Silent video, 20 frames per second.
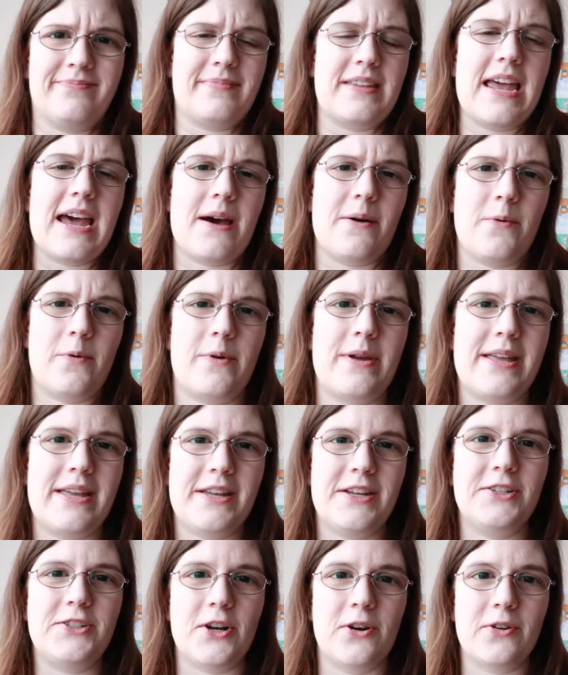yeah,
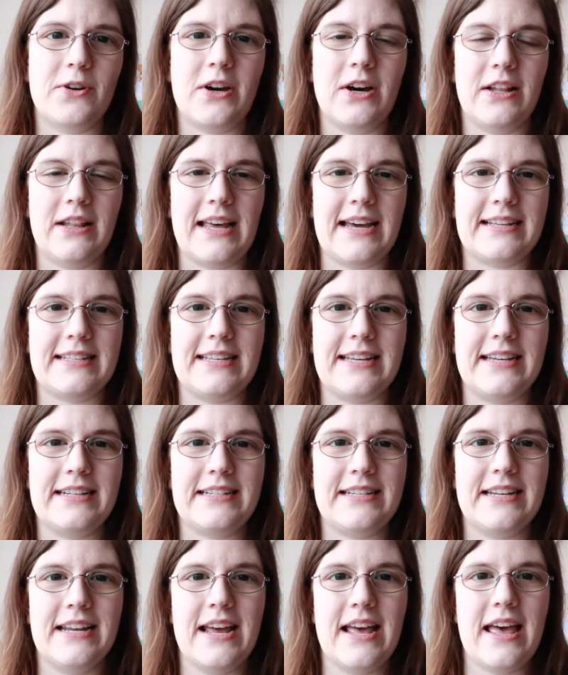we don't collect
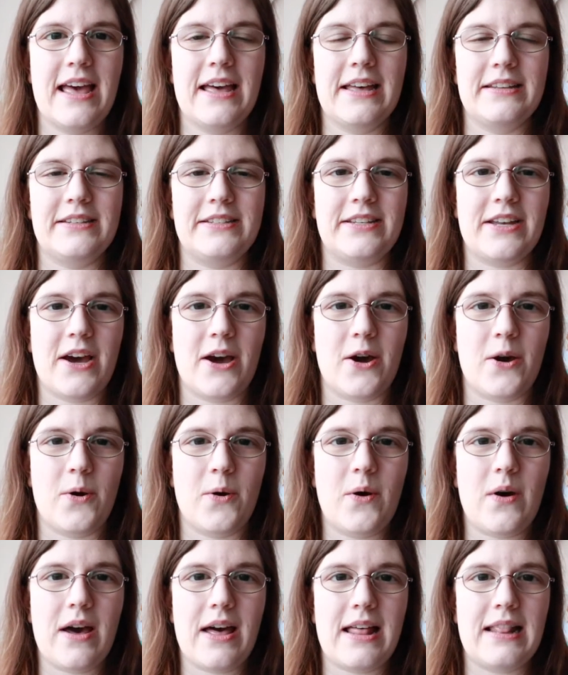it.
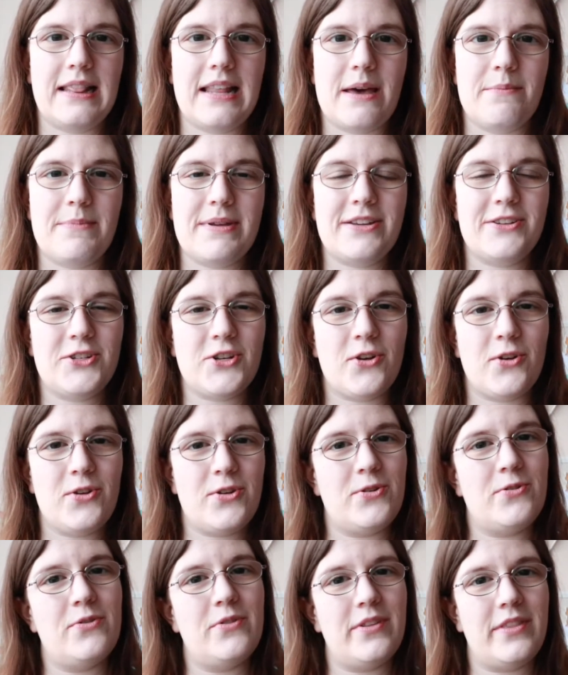So let me show
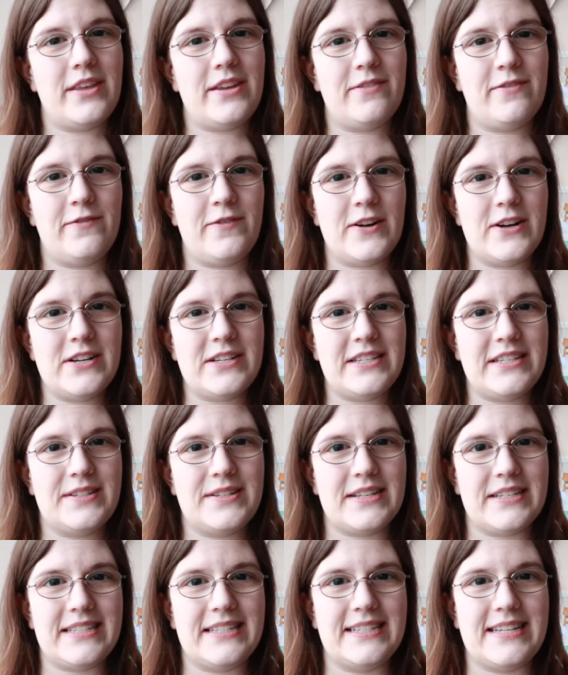you the
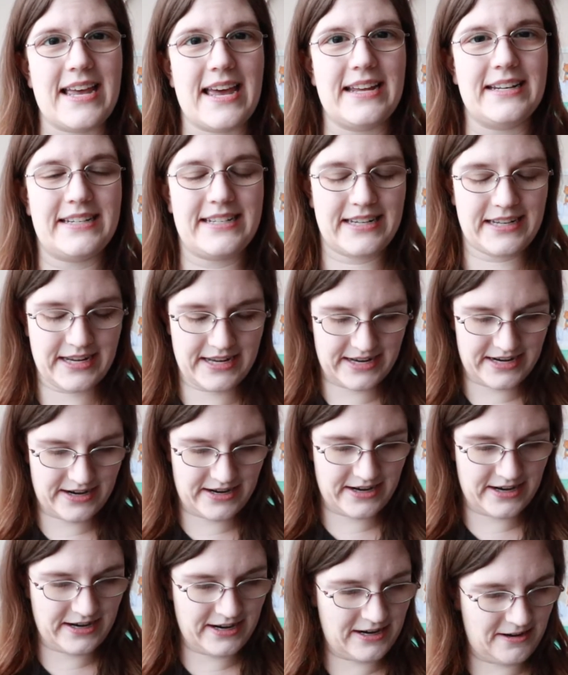first set
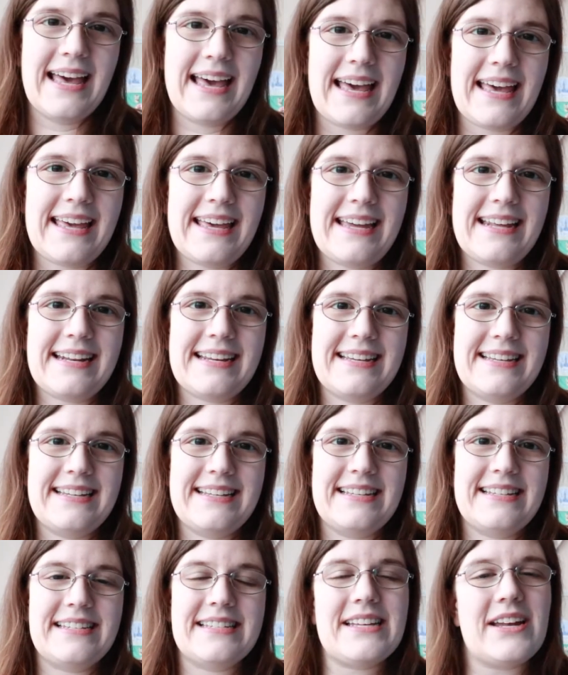here.
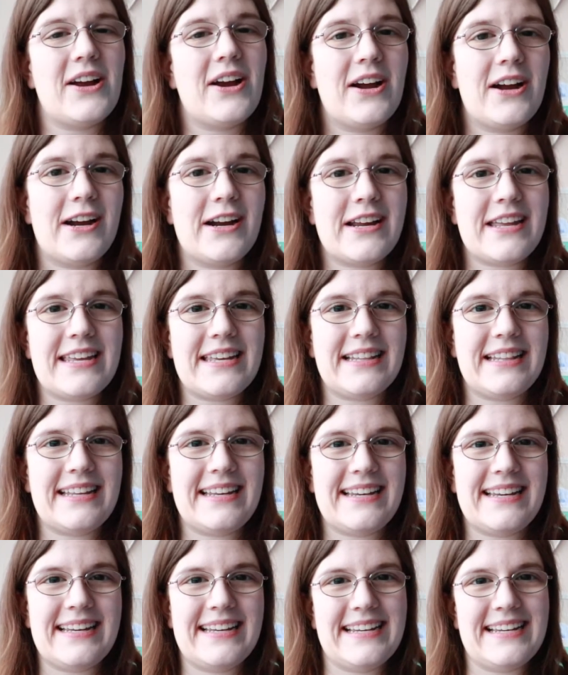It is
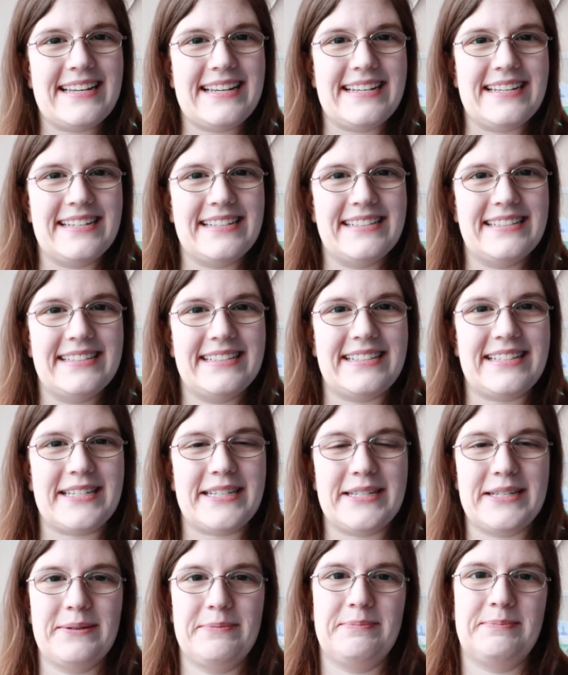Hercules.